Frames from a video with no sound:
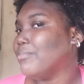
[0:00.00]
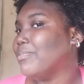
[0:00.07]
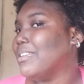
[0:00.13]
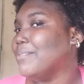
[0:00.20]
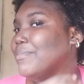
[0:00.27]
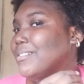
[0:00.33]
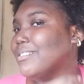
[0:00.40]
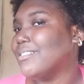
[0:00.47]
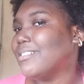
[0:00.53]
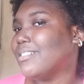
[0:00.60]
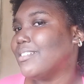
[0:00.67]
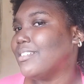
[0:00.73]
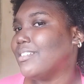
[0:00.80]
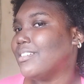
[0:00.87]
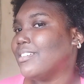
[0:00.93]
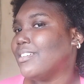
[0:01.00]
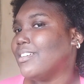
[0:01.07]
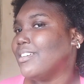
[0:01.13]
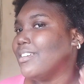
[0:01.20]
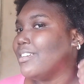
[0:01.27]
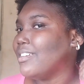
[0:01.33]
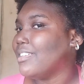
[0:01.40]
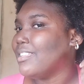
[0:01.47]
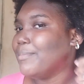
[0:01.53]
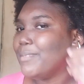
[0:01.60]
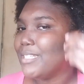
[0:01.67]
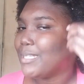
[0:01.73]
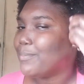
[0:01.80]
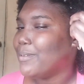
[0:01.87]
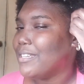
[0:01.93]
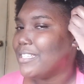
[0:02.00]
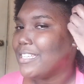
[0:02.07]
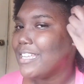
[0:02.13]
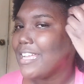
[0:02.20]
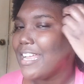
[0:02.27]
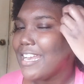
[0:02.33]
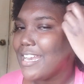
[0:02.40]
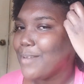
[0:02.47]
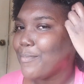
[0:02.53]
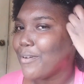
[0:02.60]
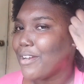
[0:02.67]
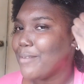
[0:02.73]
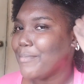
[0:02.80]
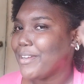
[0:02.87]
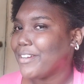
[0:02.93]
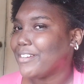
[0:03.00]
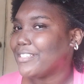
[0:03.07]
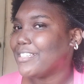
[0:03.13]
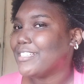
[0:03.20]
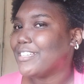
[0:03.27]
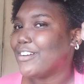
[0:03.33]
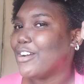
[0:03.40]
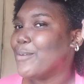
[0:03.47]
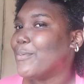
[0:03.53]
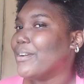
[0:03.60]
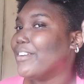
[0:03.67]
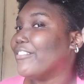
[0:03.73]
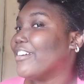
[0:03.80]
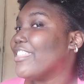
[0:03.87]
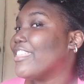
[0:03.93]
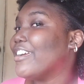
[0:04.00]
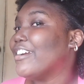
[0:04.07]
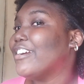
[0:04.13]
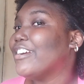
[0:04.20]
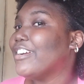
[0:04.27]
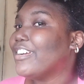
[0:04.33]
But let me just put this in another part of my hair since you're already putting it right there.